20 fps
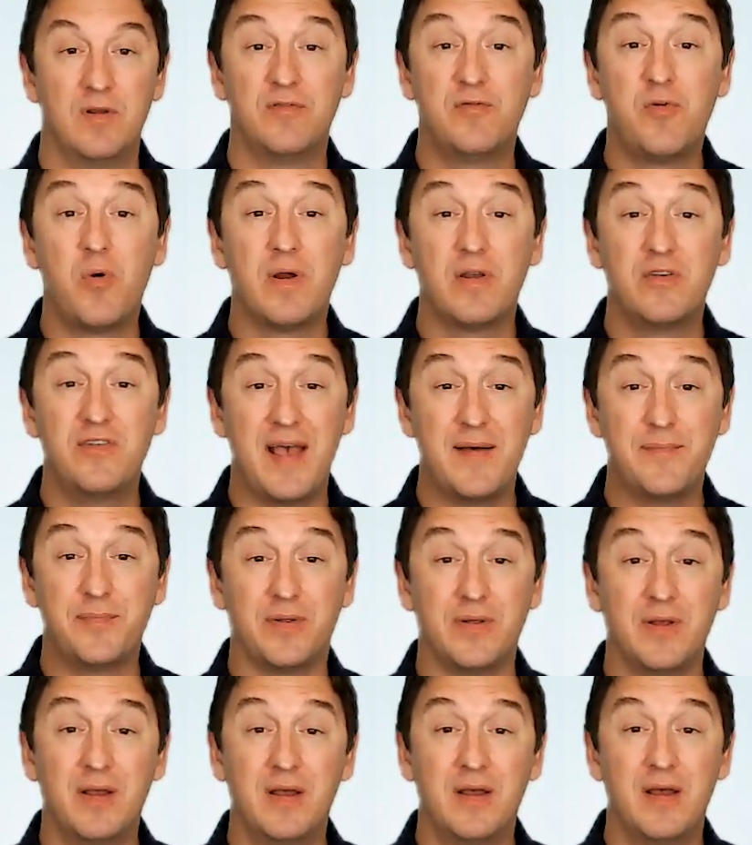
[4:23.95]
For
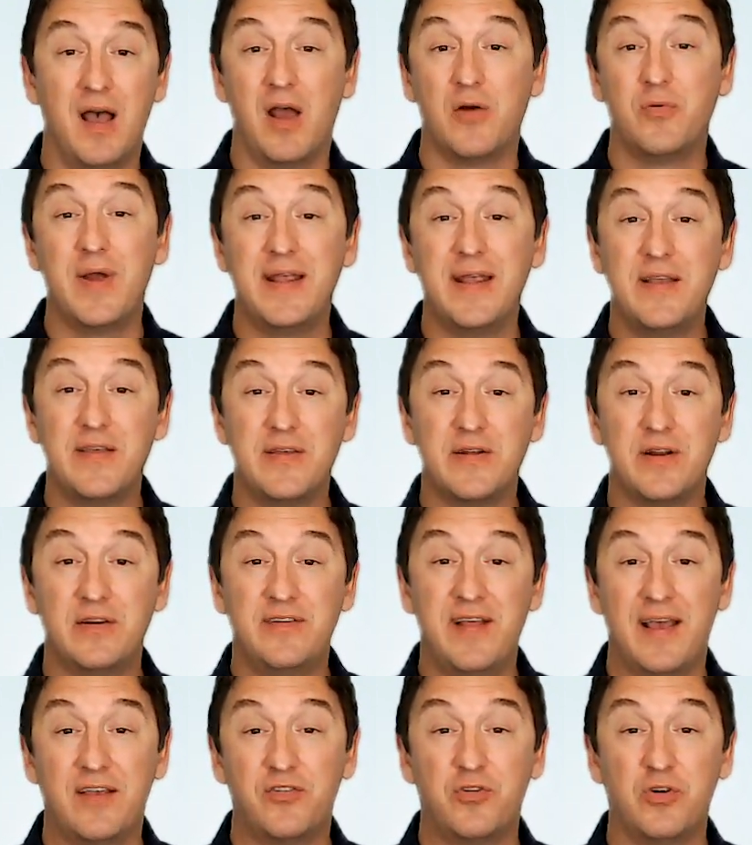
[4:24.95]
example, a regular
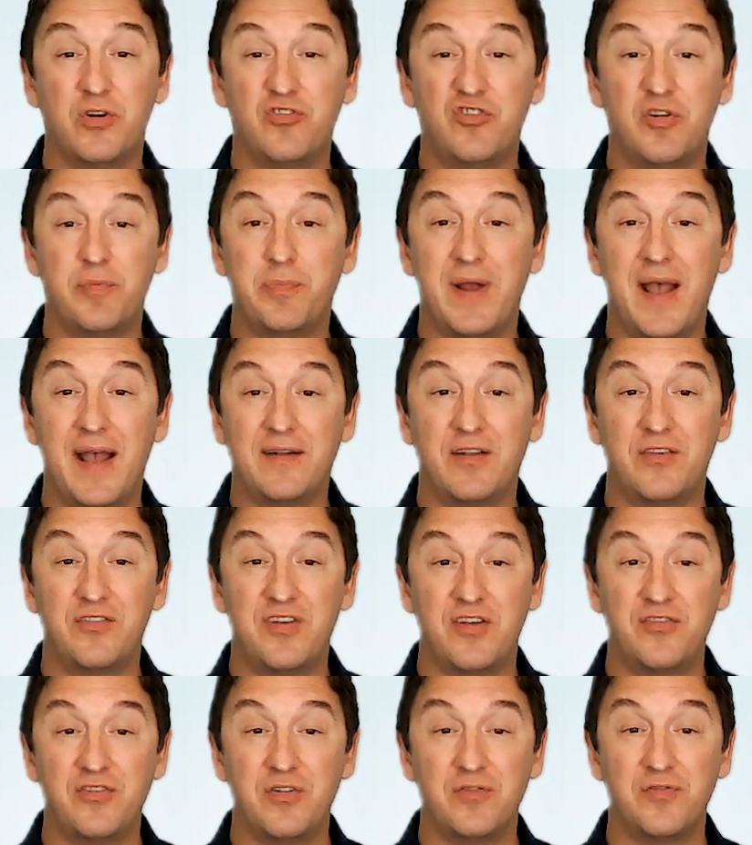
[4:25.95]
tech stewardship practice
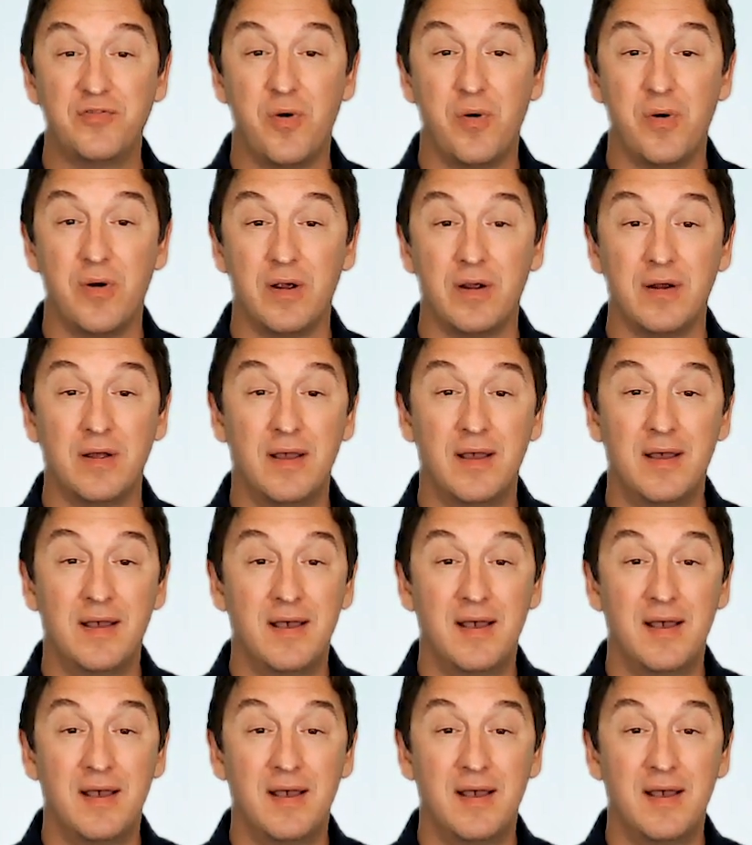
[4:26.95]
session for